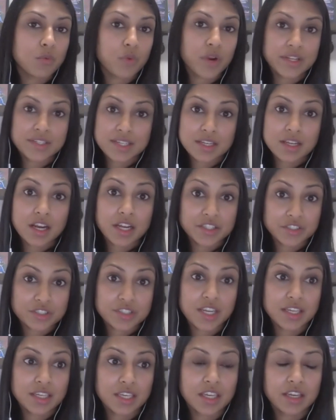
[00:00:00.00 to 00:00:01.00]
when t-
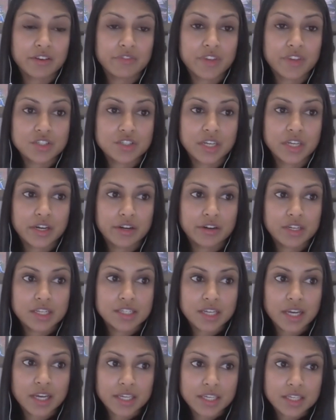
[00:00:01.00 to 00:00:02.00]
undertaking a vegetarian
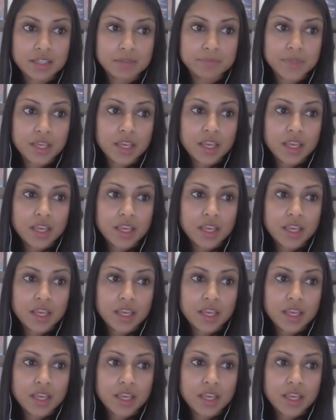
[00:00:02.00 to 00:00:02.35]
diet.